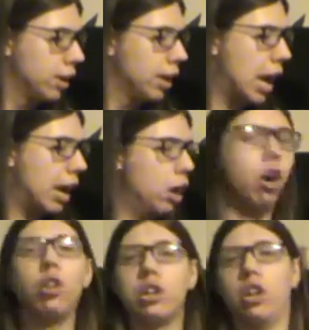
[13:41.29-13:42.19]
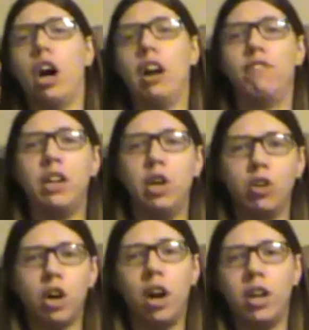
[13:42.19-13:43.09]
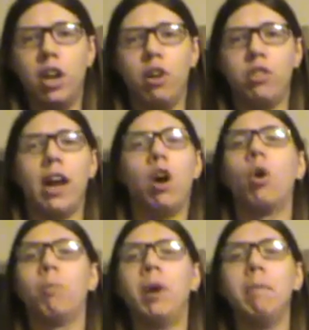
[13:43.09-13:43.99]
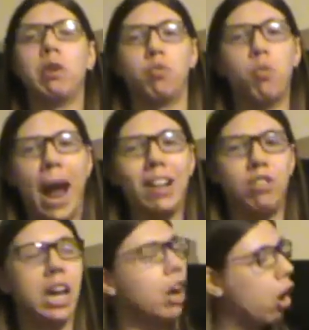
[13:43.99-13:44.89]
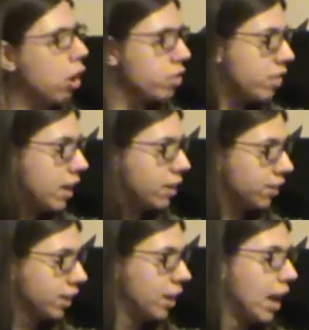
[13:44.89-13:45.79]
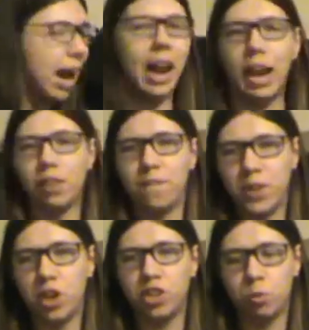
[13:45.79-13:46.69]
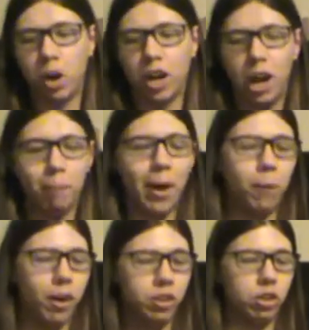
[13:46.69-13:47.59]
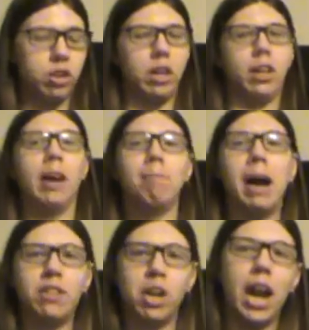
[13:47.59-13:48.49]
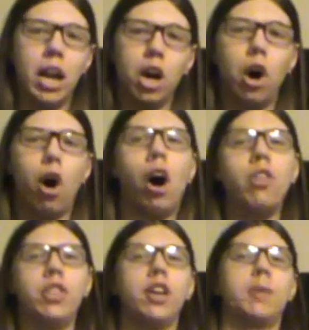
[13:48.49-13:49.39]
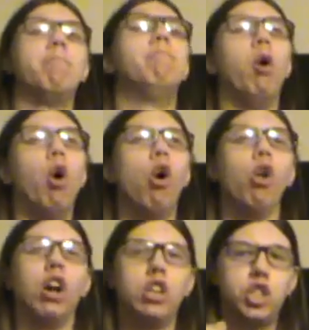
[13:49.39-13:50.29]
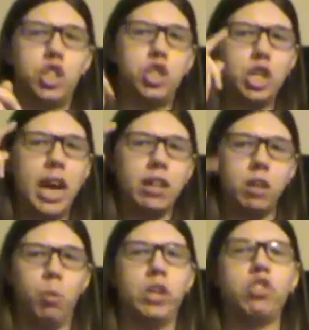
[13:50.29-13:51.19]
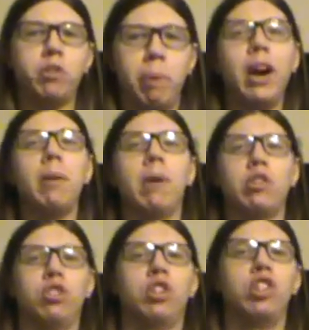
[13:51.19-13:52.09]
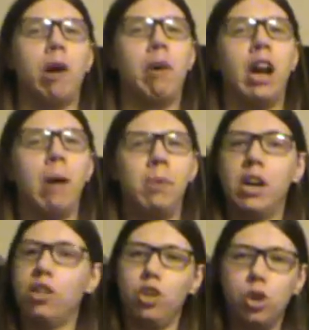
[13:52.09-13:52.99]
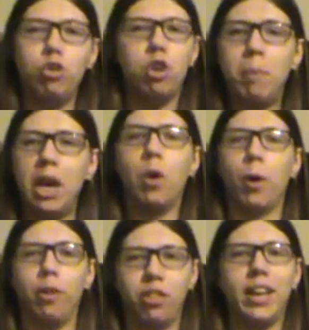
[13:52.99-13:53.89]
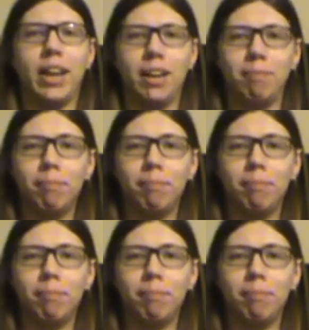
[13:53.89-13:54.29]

And I know there's a lot of videos on here that are pretty much ranting on this. And I ain't the first one, but I wanted to get my take on this bullshit, which is pretty much just summing up the YouTube hero thing.